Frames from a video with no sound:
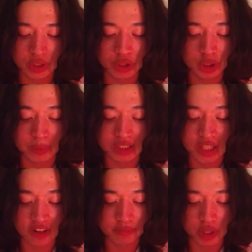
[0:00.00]
You should be
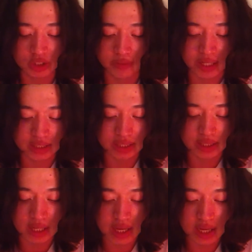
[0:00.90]

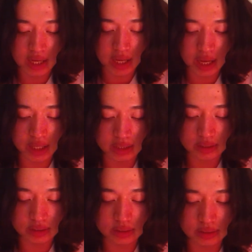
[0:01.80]
self-motivated,
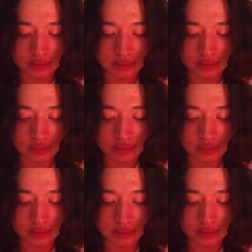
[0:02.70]
and